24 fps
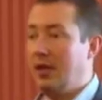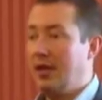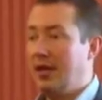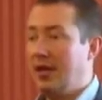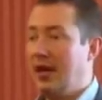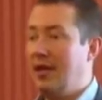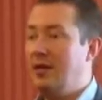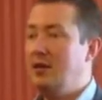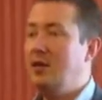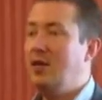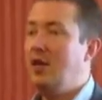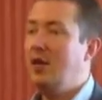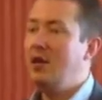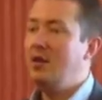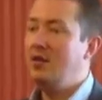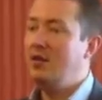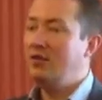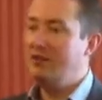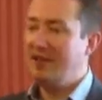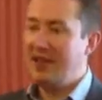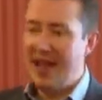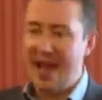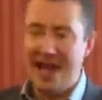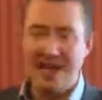Okay?
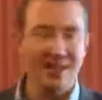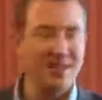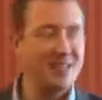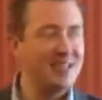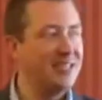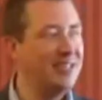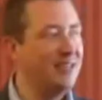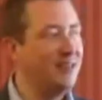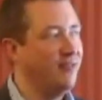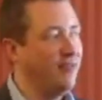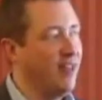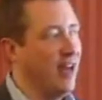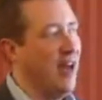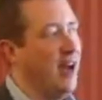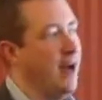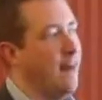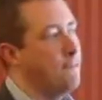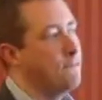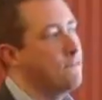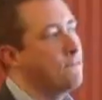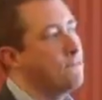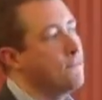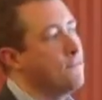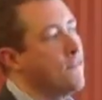The reality of
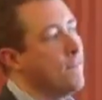that